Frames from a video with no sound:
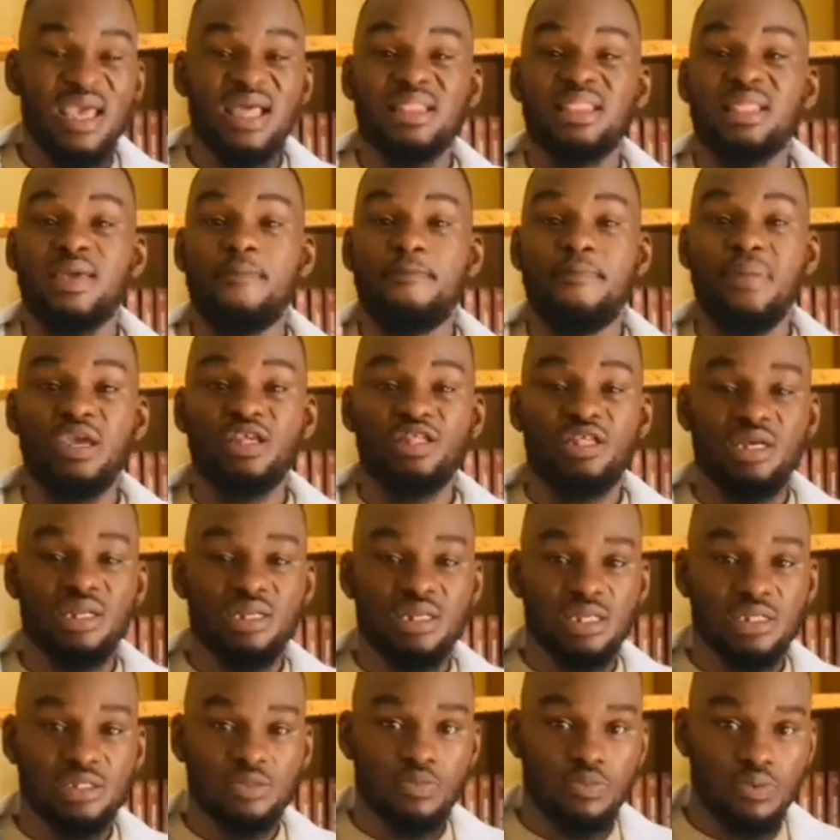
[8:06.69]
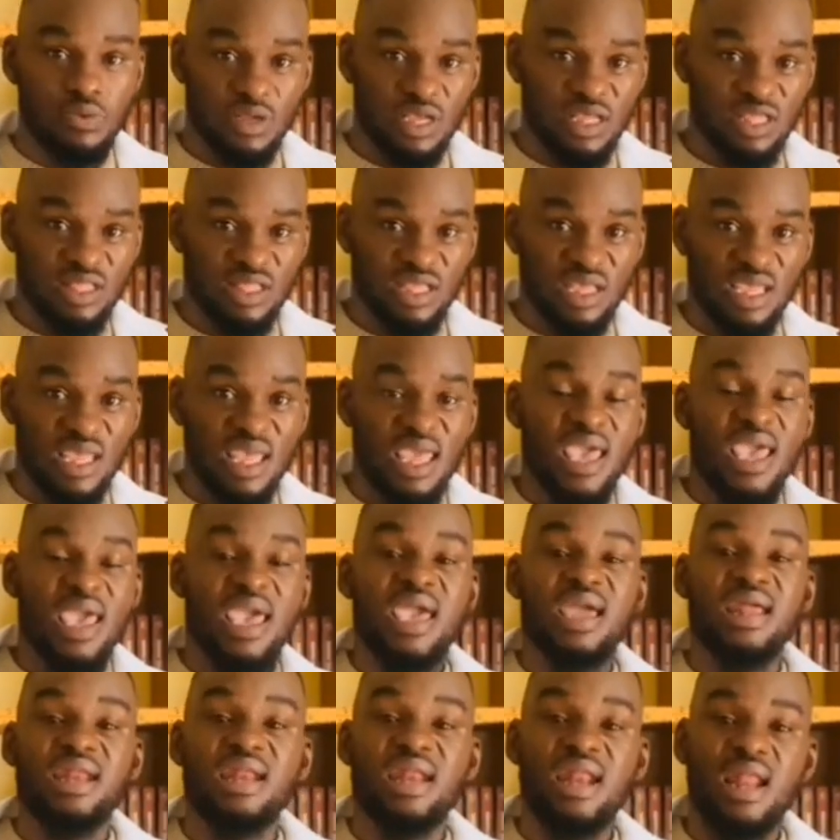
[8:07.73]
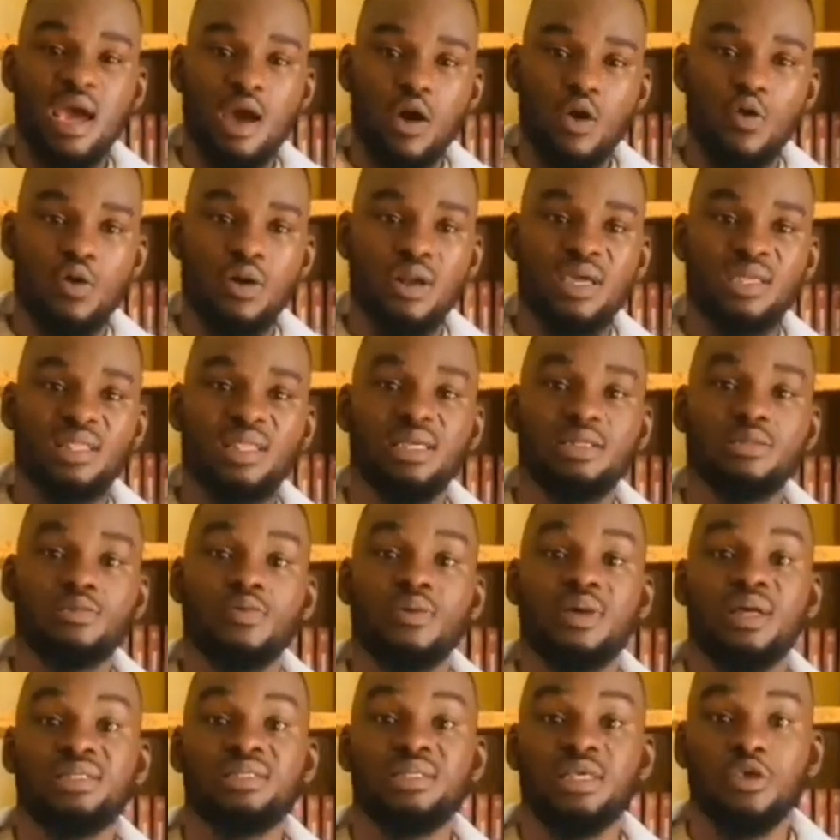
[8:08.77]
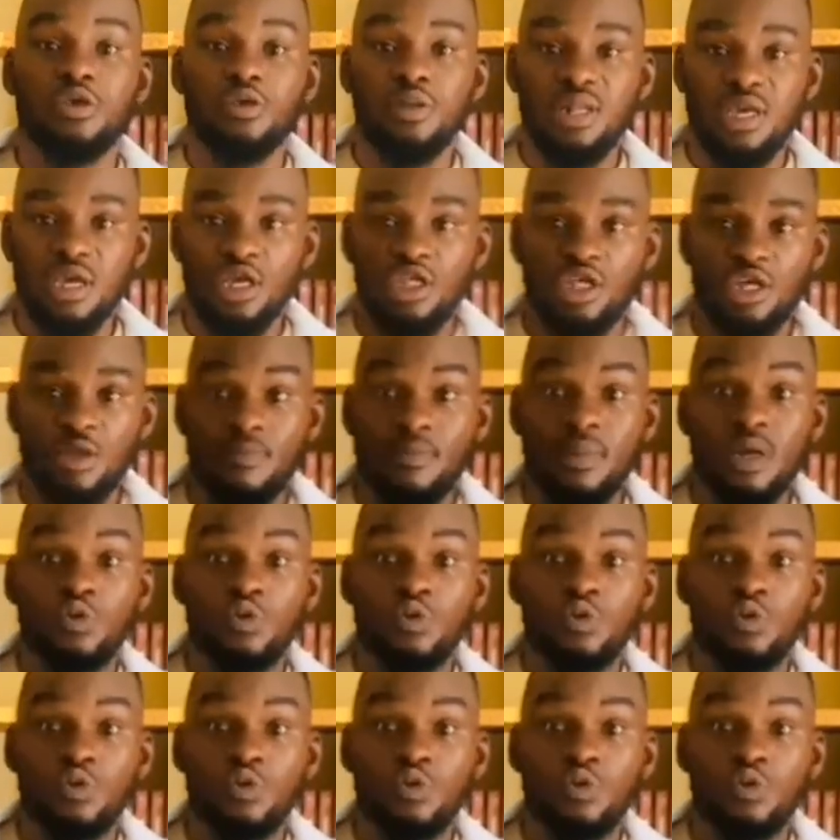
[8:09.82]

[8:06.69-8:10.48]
the patient is breathing, and now let us look at circulation.